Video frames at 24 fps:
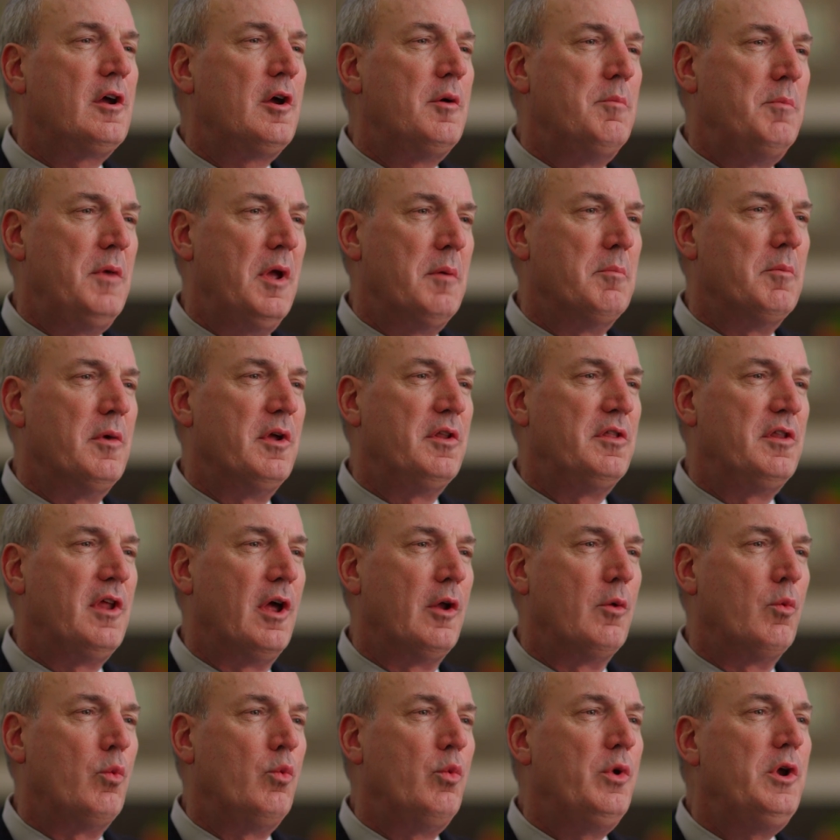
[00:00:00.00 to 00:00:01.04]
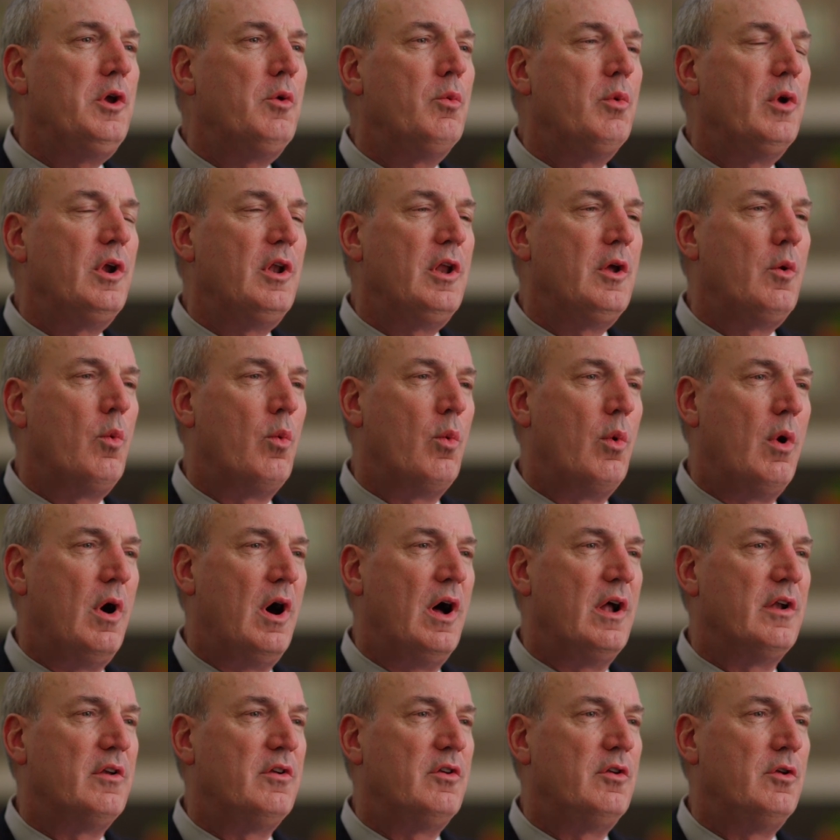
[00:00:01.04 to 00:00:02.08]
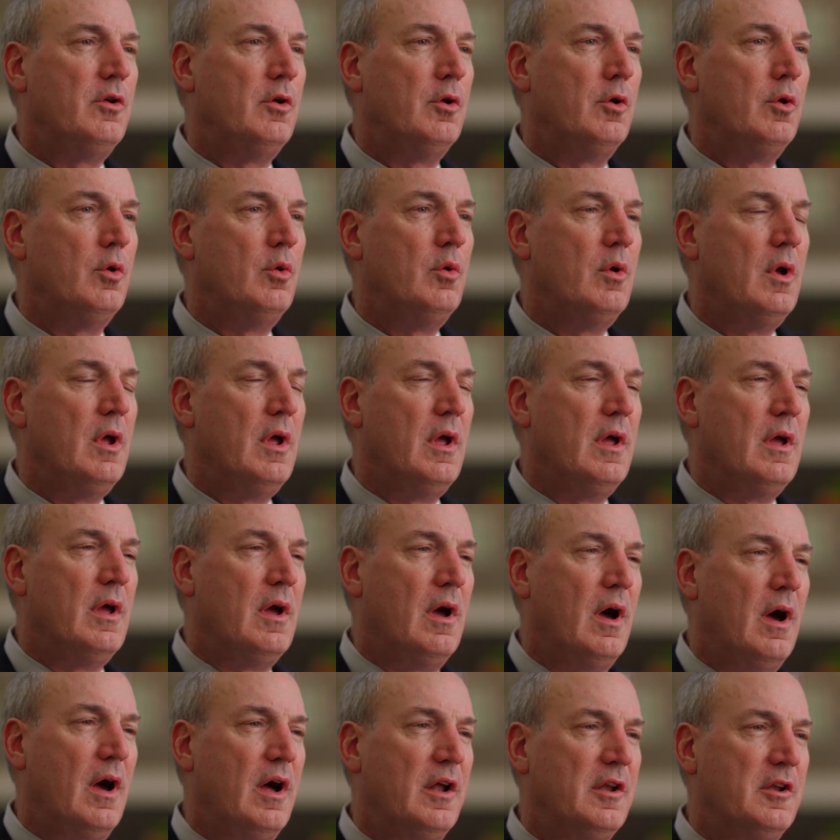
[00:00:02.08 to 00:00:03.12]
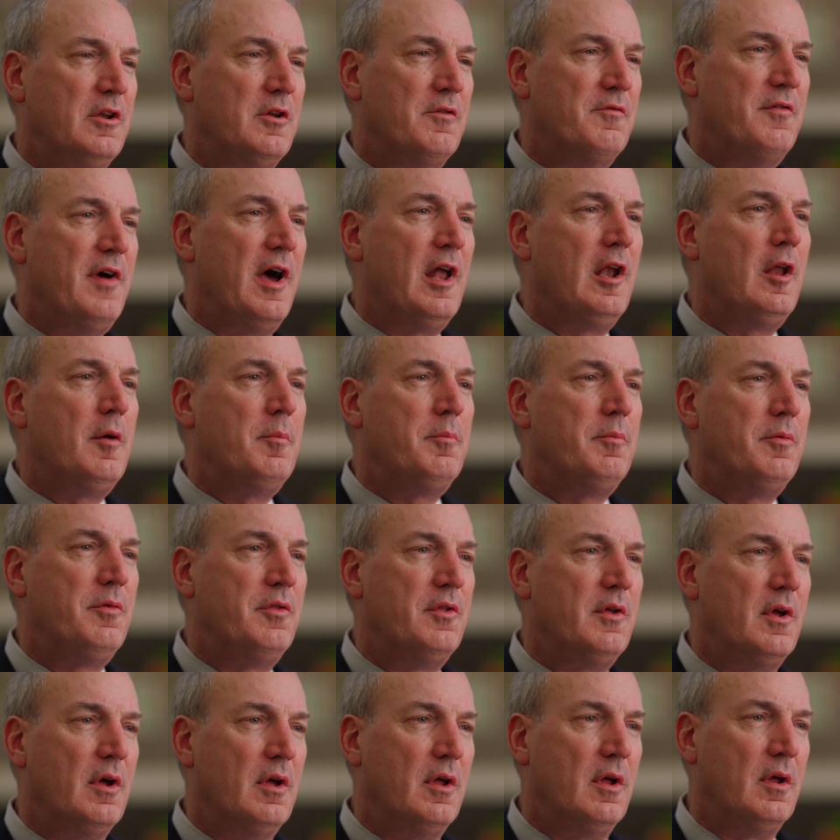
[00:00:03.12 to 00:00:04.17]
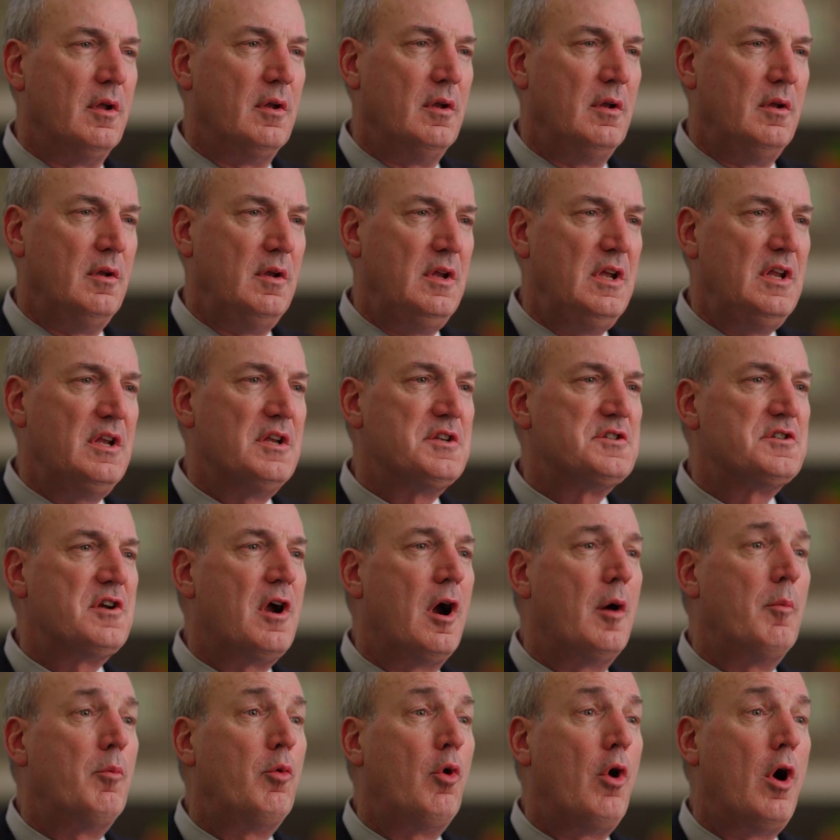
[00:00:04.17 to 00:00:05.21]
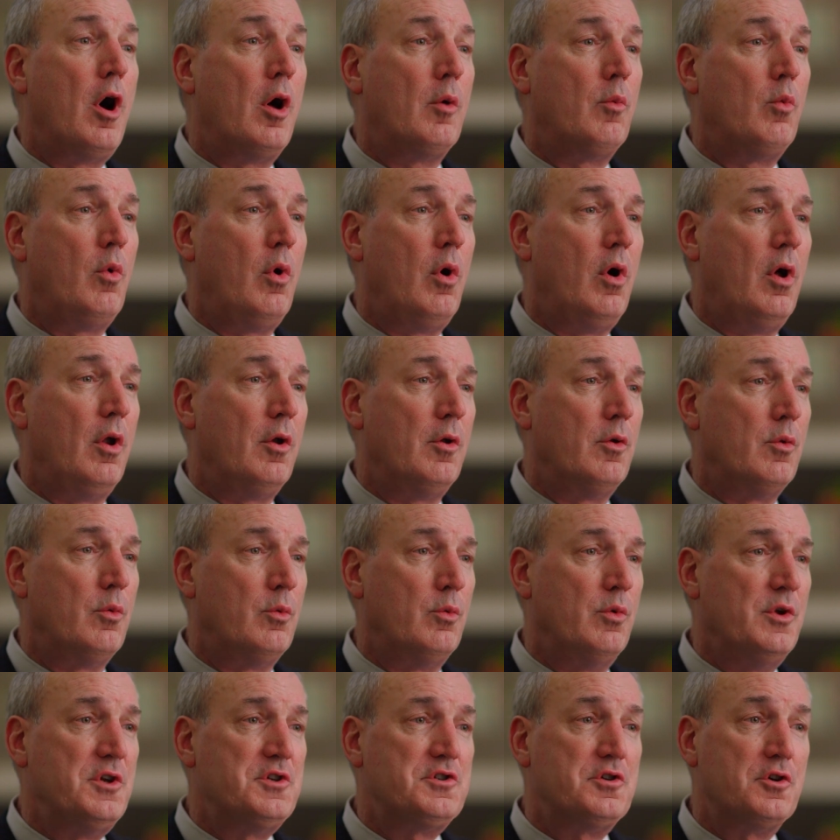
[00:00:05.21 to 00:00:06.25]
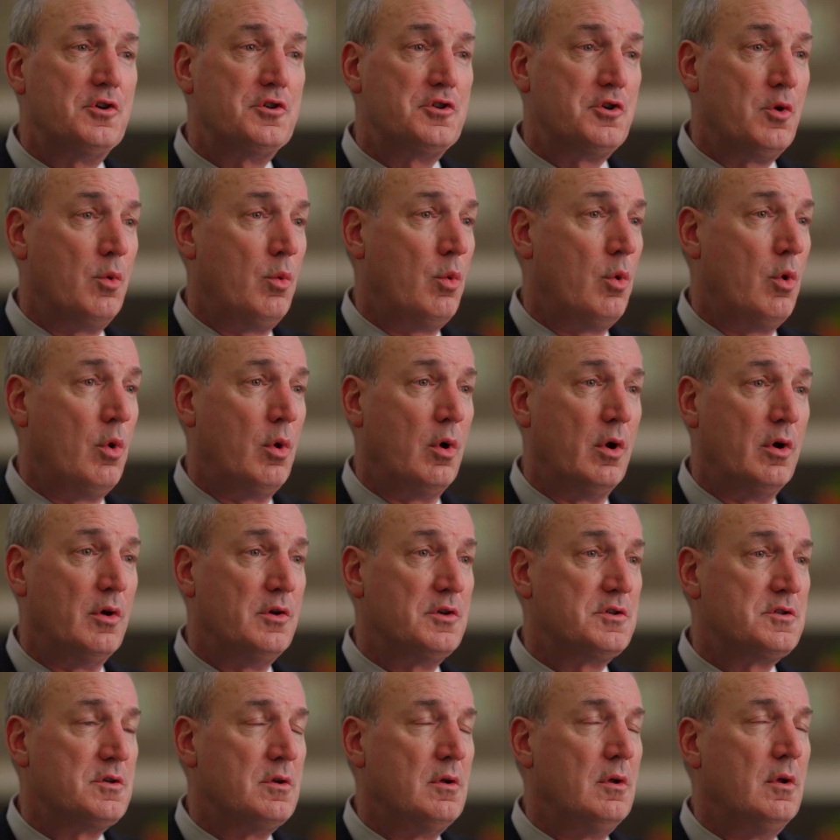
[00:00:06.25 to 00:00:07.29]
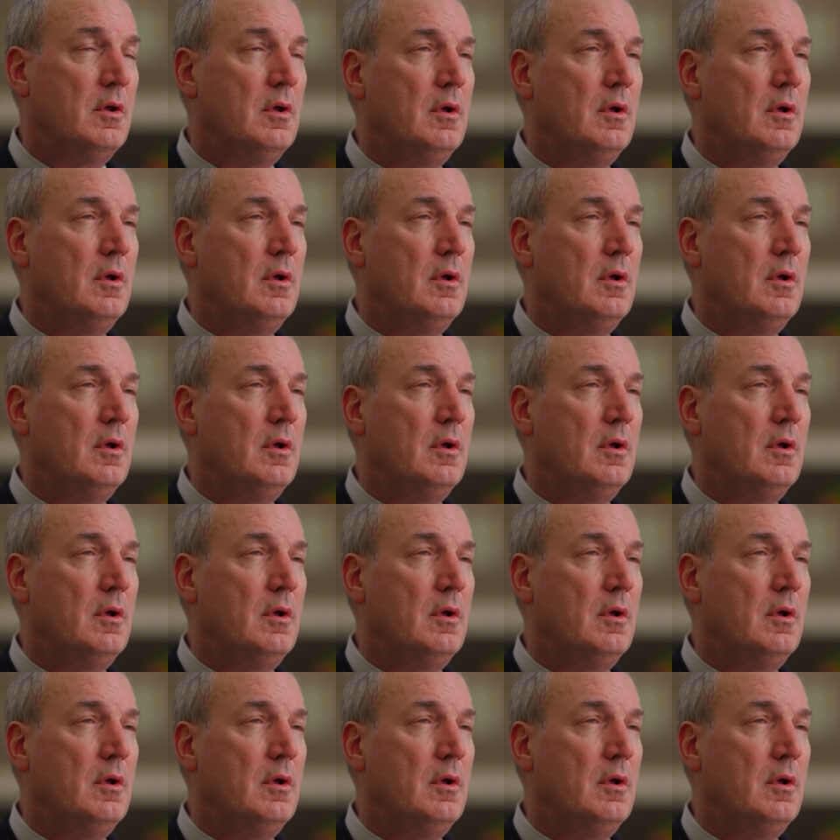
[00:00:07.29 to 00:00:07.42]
a commitment that we really want to develop the Nina Starr Braunwald Research Awards